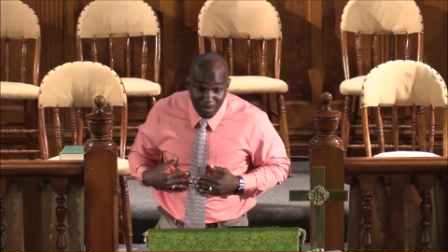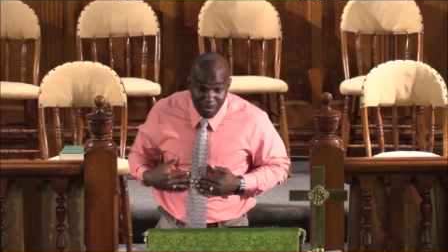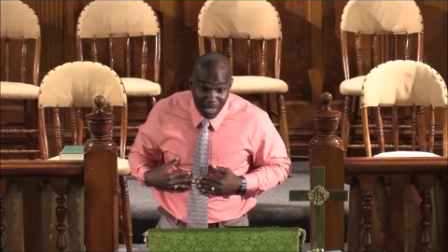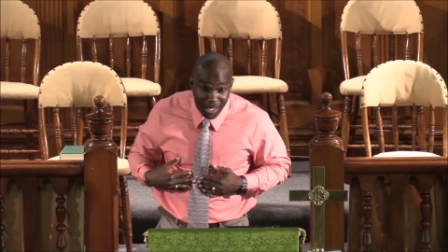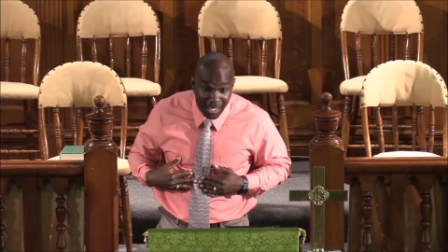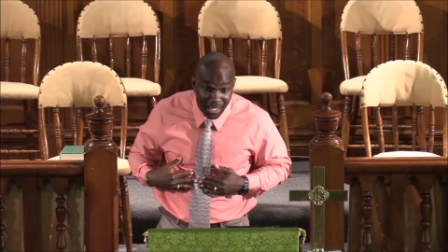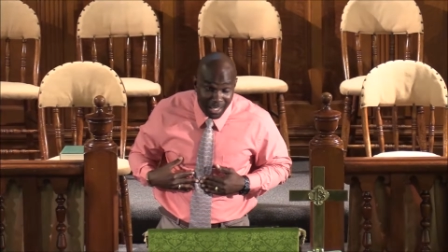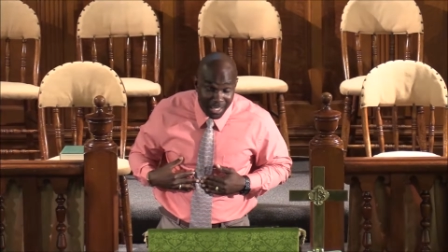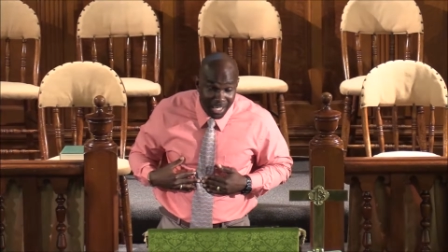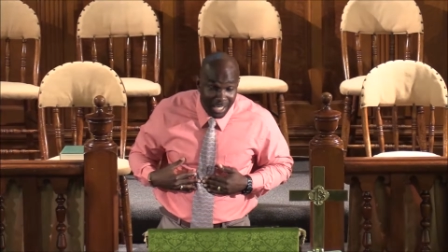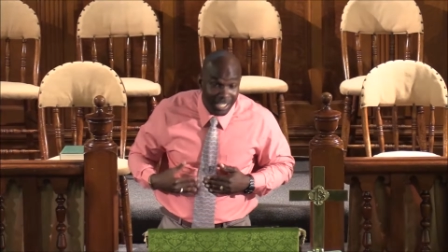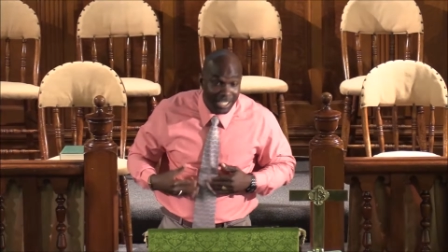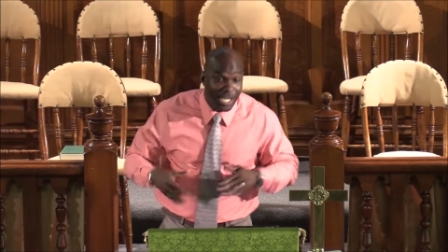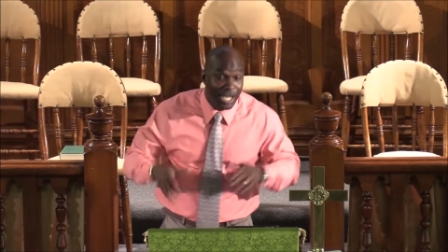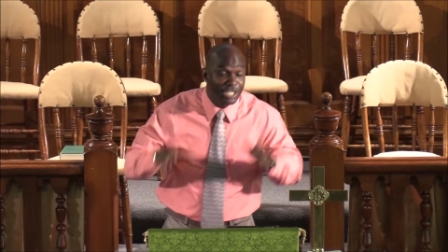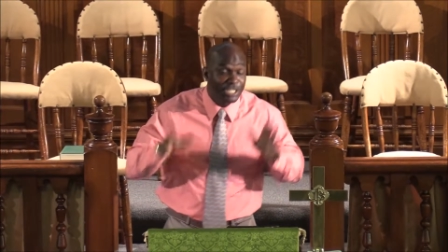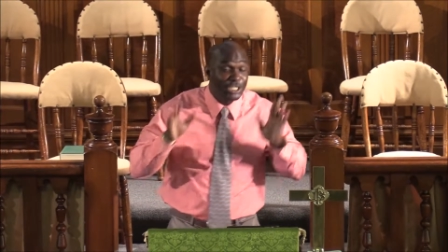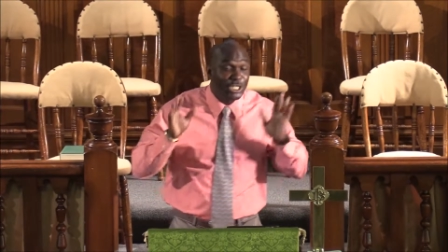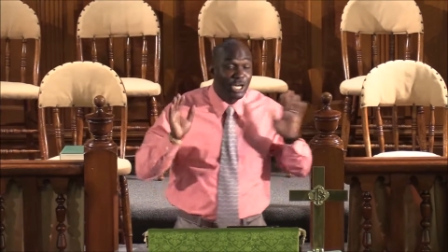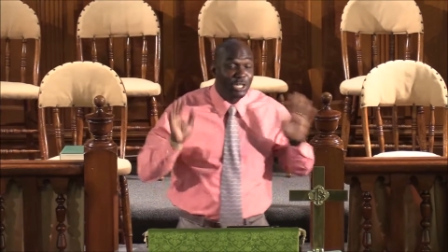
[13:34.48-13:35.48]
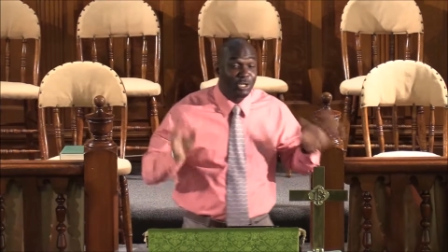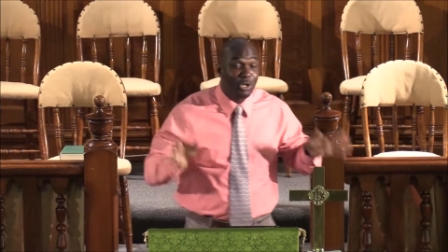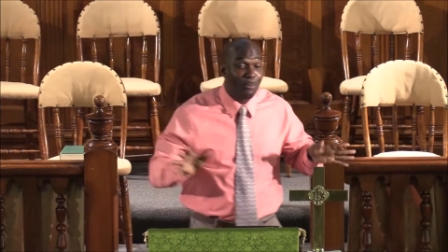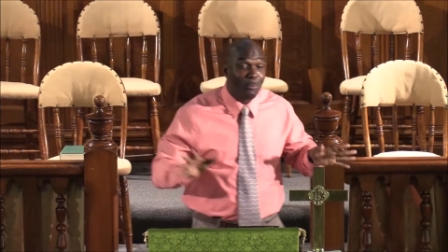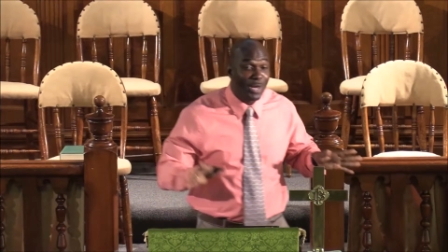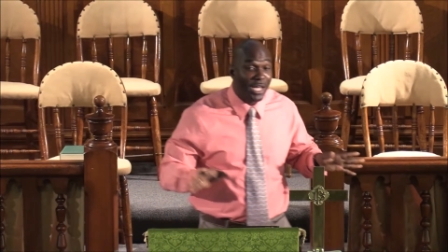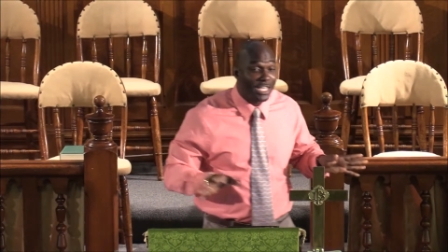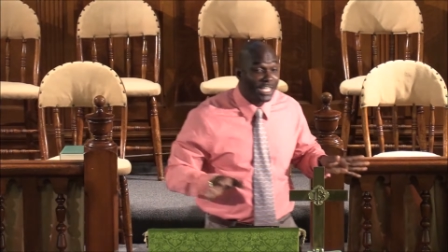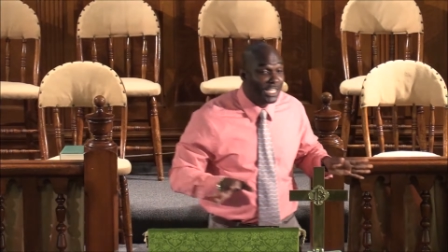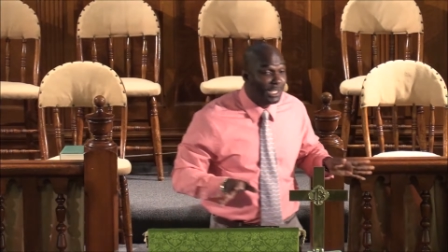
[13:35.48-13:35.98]
me, then shut up
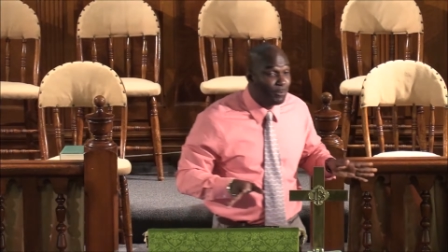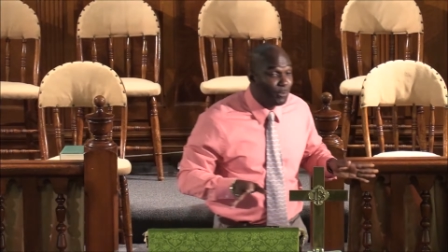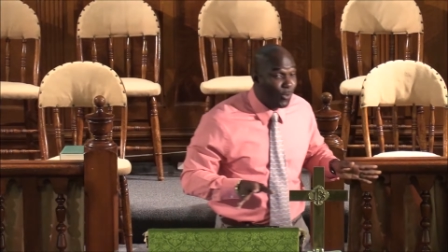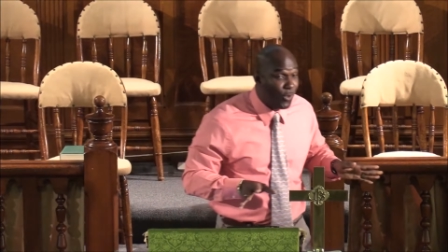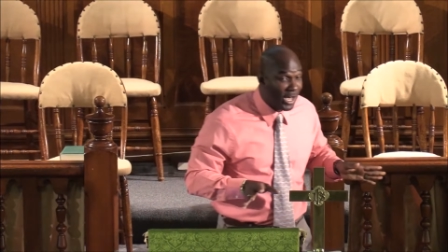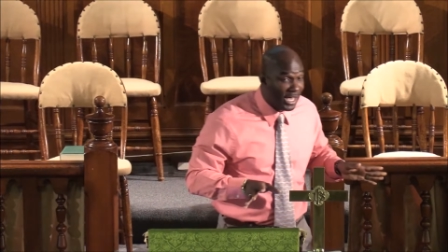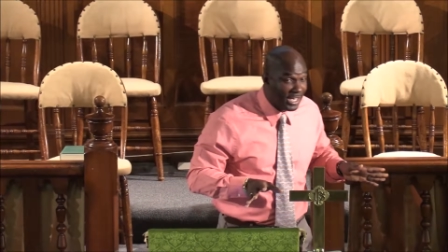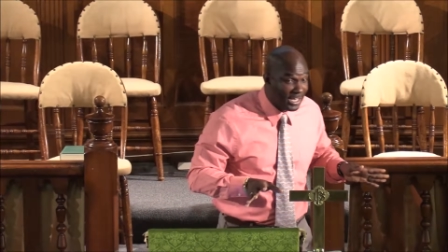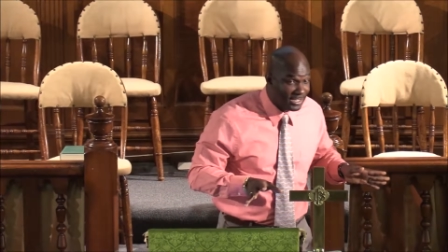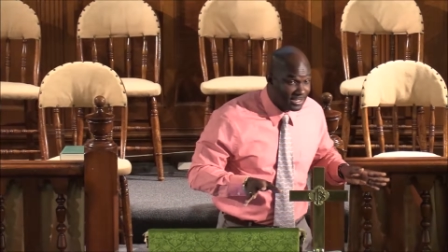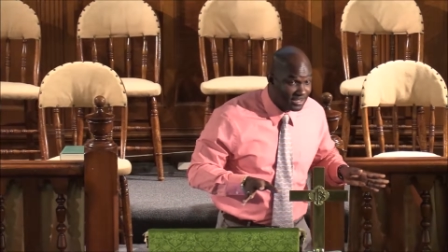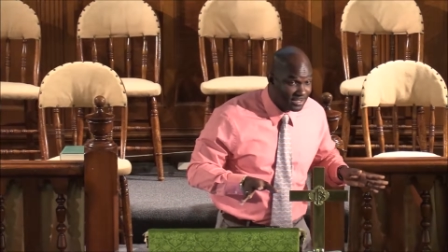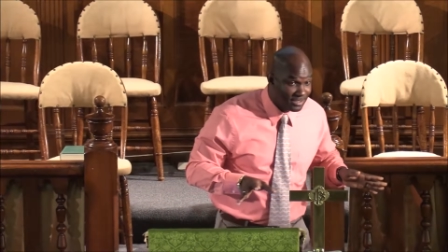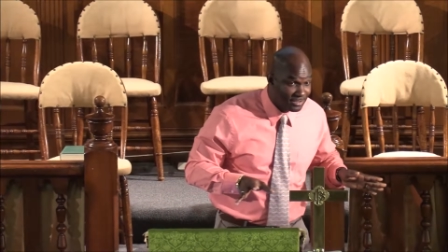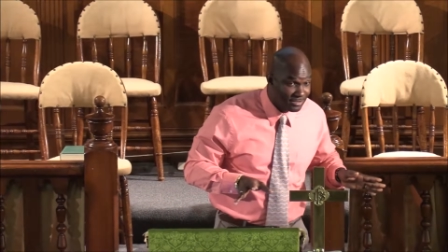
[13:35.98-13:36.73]
and keep quiet.